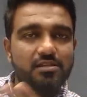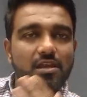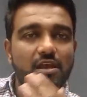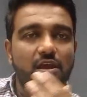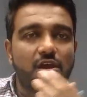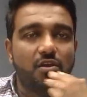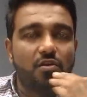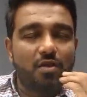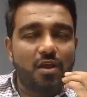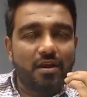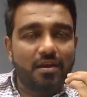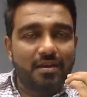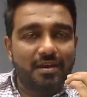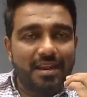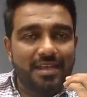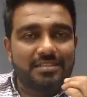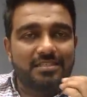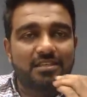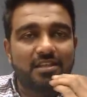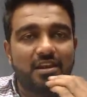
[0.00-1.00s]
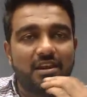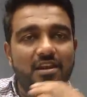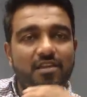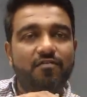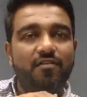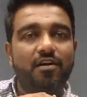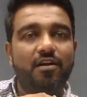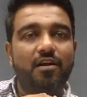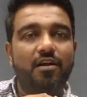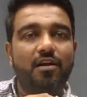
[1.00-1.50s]
you can test three
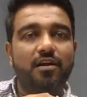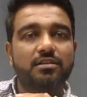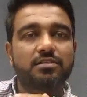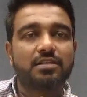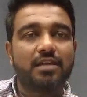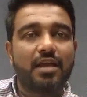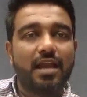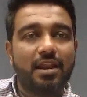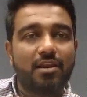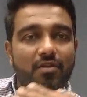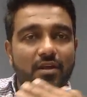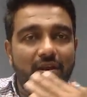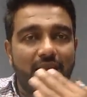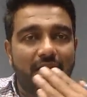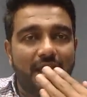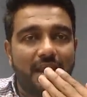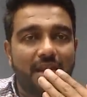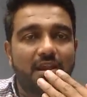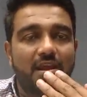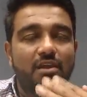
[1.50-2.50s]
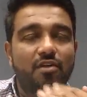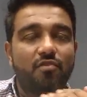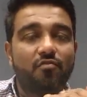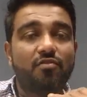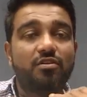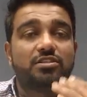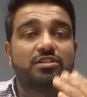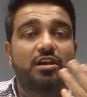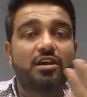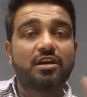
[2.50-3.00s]
different drugs and you can get
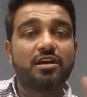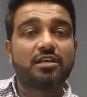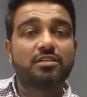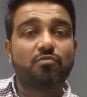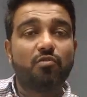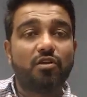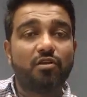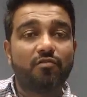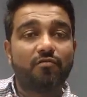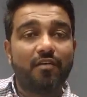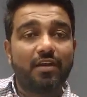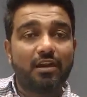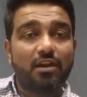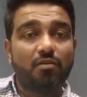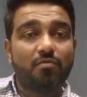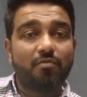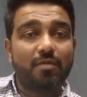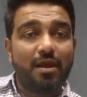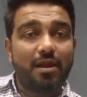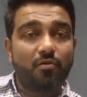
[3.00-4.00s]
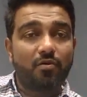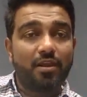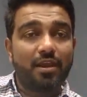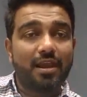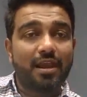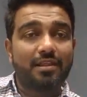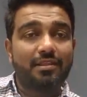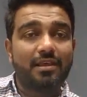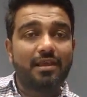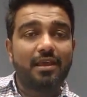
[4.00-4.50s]
which drug is more effective by looking
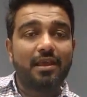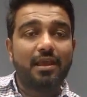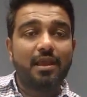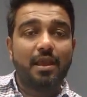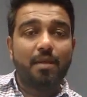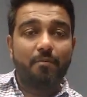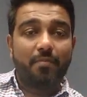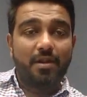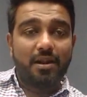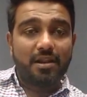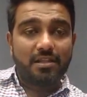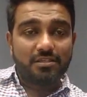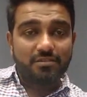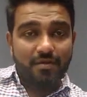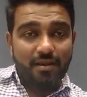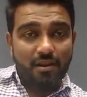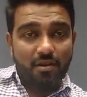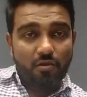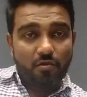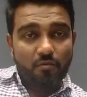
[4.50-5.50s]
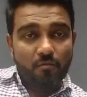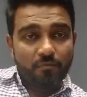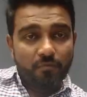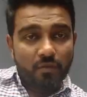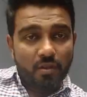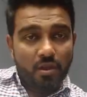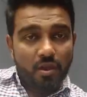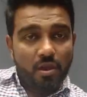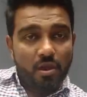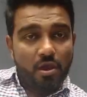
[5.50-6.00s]
at the impedance value.
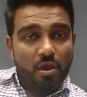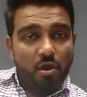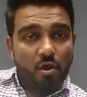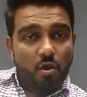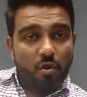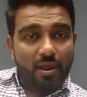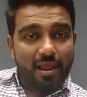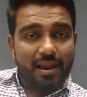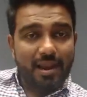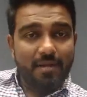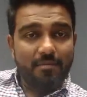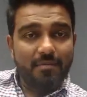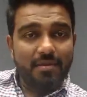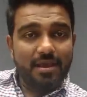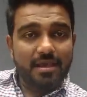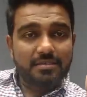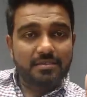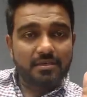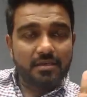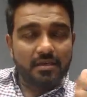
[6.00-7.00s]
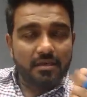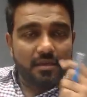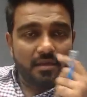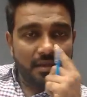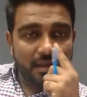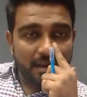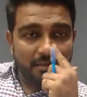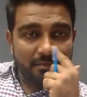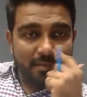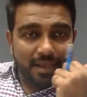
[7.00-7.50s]
Okay, let me
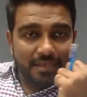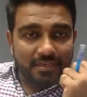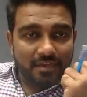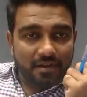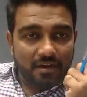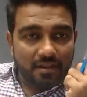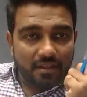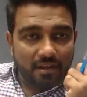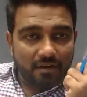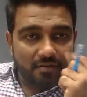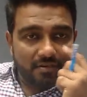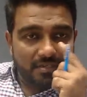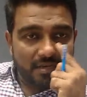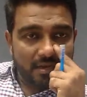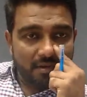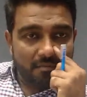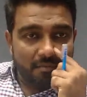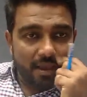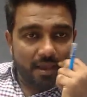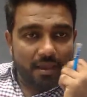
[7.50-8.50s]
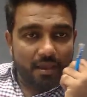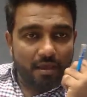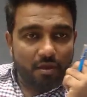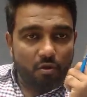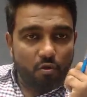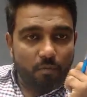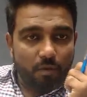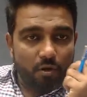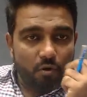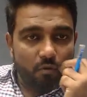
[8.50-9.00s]
answer another question by
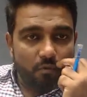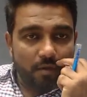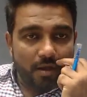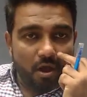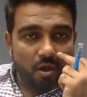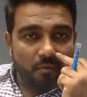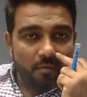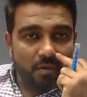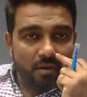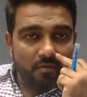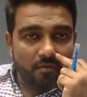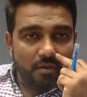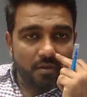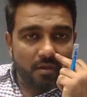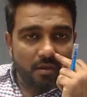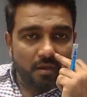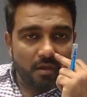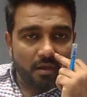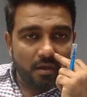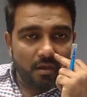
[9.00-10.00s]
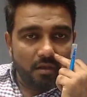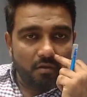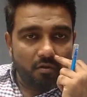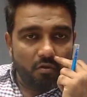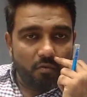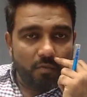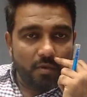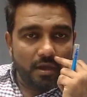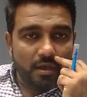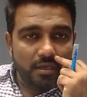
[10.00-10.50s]
Rupa. Rupa,
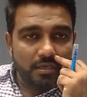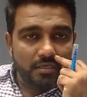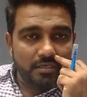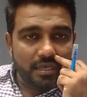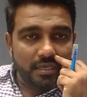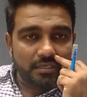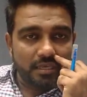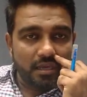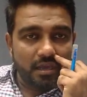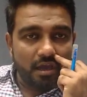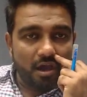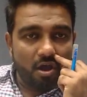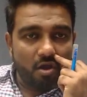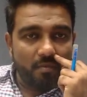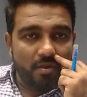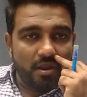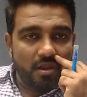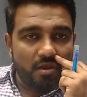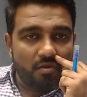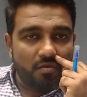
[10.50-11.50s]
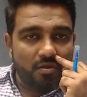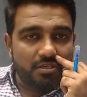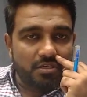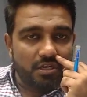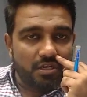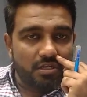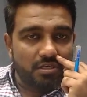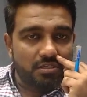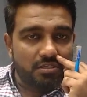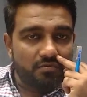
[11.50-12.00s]
Rupa is asking how many
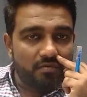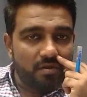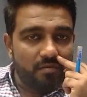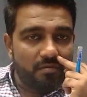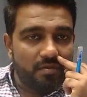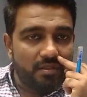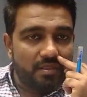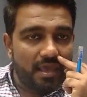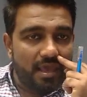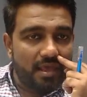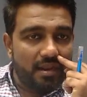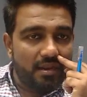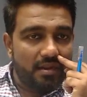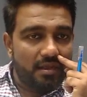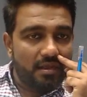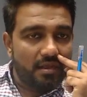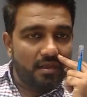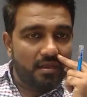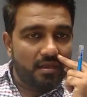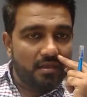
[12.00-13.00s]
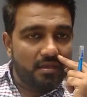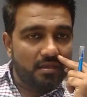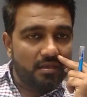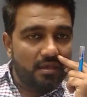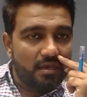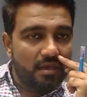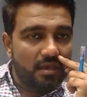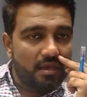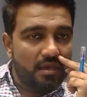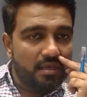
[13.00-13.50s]
questions will be there?
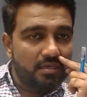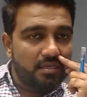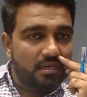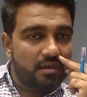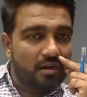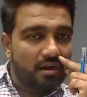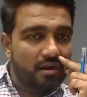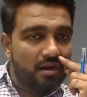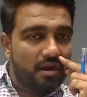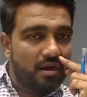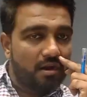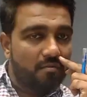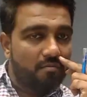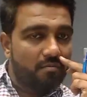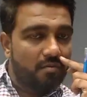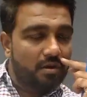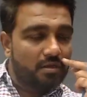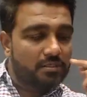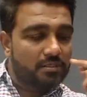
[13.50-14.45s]
Is it 100 numbers?